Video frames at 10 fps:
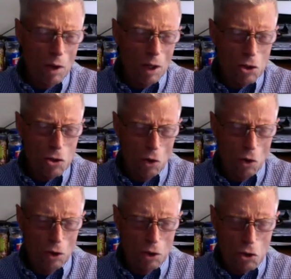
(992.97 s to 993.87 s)
I guess
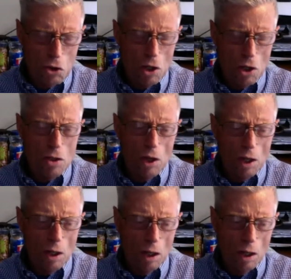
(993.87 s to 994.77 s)
only to say
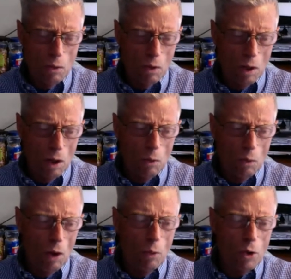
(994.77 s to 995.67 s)
that
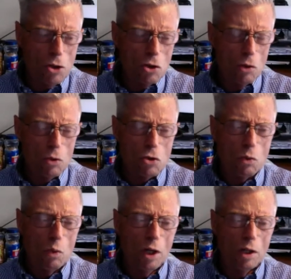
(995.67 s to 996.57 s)
I wish there was a
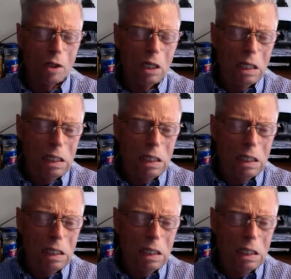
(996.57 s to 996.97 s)
way